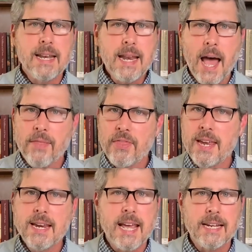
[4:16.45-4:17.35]

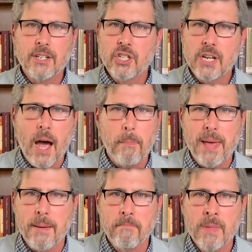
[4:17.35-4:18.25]
Nothing can
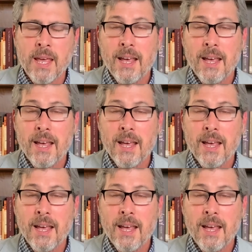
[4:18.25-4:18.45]
stop him.